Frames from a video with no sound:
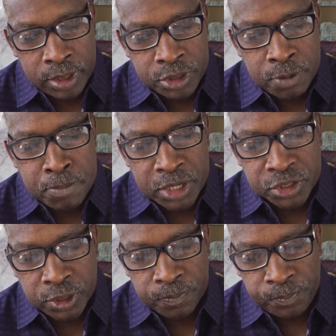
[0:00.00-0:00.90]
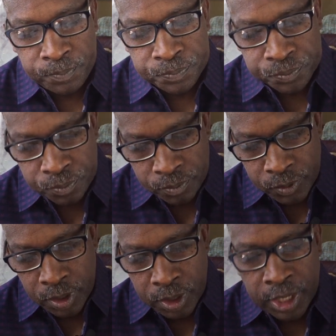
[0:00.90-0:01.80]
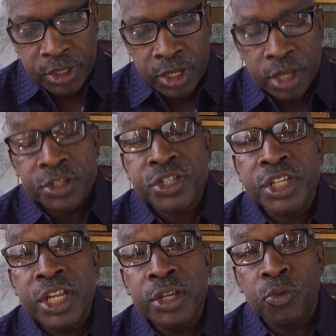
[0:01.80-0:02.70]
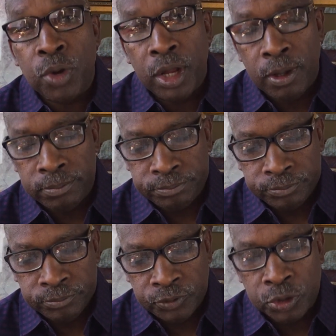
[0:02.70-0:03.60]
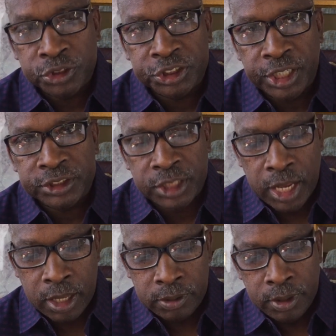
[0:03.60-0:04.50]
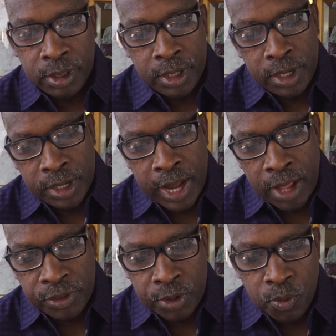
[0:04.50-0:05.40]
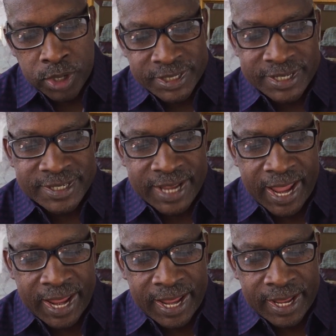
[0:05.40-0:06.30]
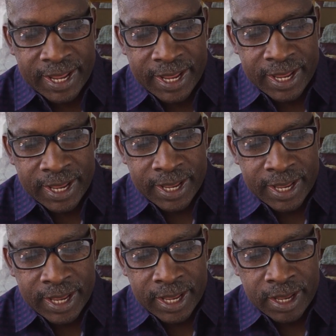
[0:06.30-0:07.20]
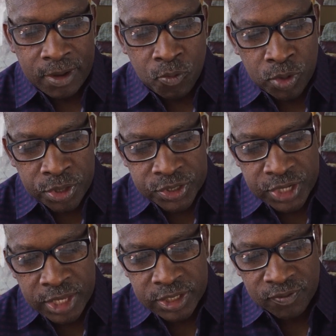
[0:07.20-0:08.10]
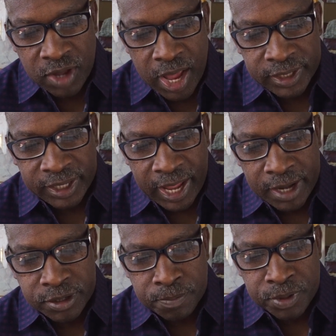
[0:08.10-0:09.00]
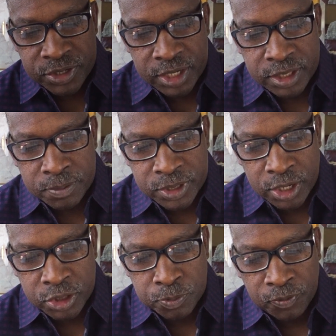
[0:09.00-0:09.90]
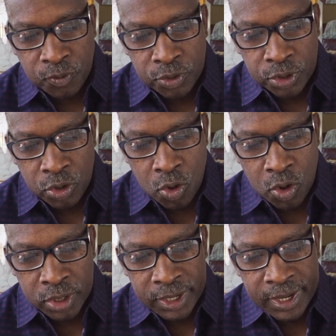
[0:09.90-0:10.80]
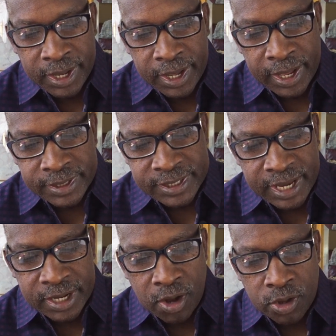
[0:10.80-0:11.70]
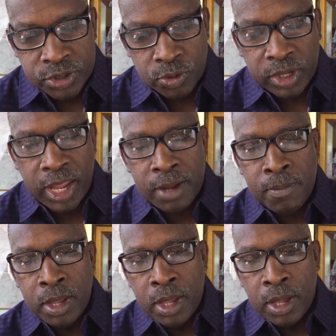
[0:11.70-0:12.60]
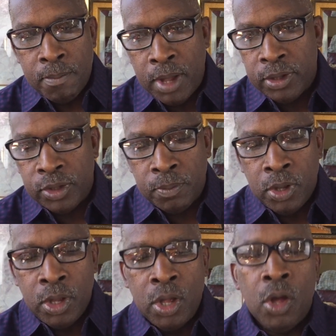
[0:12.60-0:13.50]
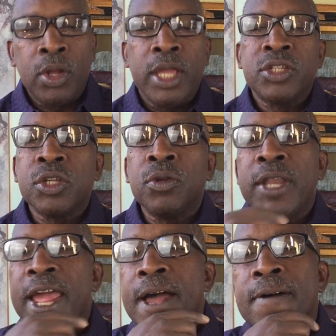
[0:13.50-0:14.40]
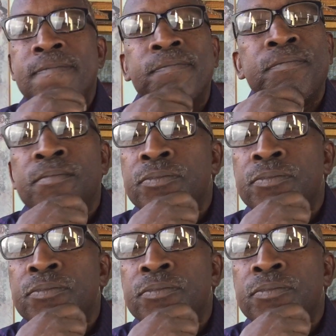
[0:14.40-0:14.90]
dimension in the unseen realm. Verse 6 now. Now there was a day when the sons of God came to present themselves before the Lord, and Satan also came among them. Okay, so now